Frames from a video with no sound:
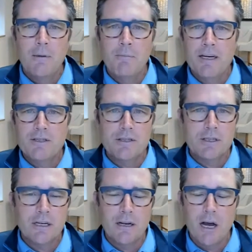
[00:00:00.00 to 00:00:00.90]

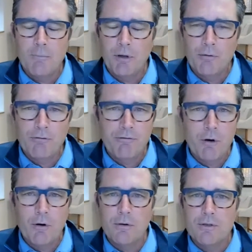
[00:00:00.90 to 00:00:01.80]
Patients can upload
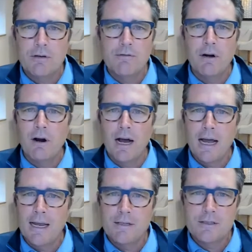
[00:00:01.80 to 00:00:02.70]
photos of their
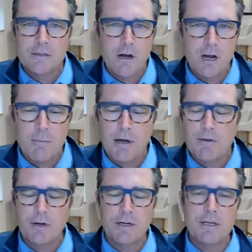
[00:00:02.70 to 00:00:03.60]
eyes, talk
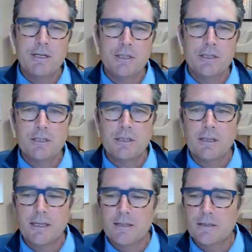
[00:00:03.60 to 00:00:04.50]
about their conditions and
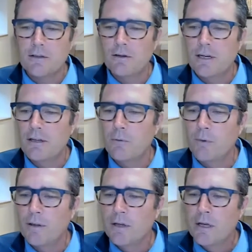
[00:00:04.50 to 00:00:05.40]
the things that they're dealing
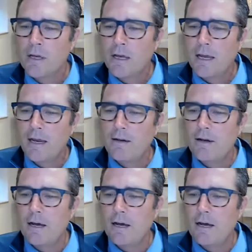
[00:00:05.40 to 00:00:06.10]
with, and